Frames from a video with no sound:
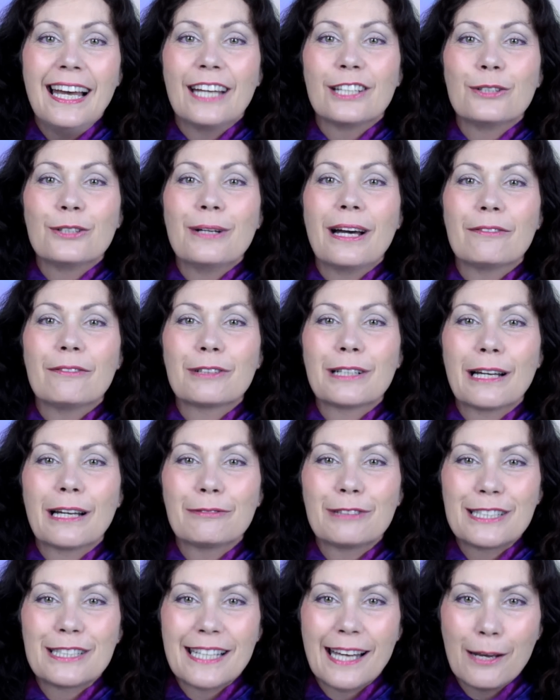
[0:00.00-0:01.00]
and you have a
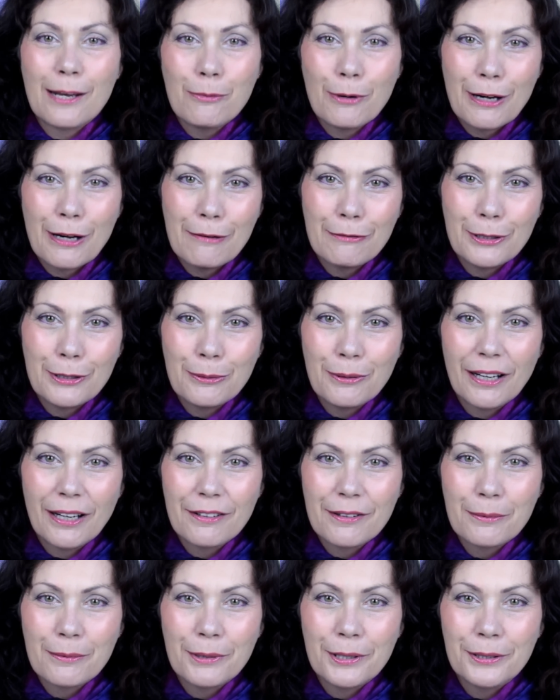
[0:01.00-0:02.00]
lovely day wherever you are
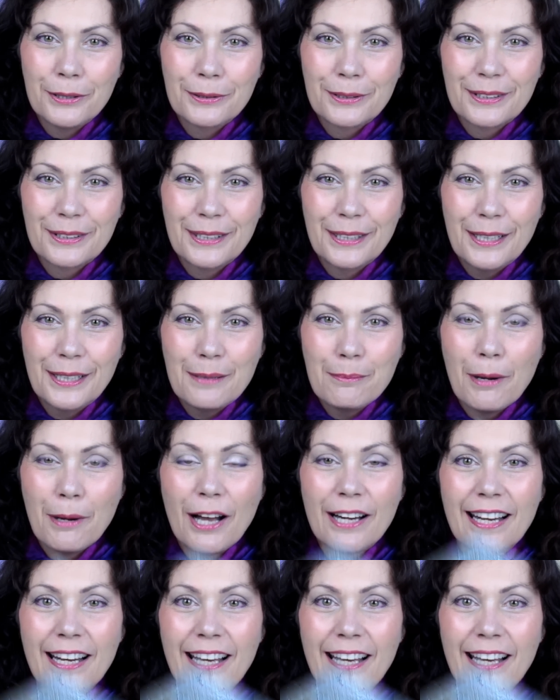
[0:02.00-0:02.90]
in the world. Bye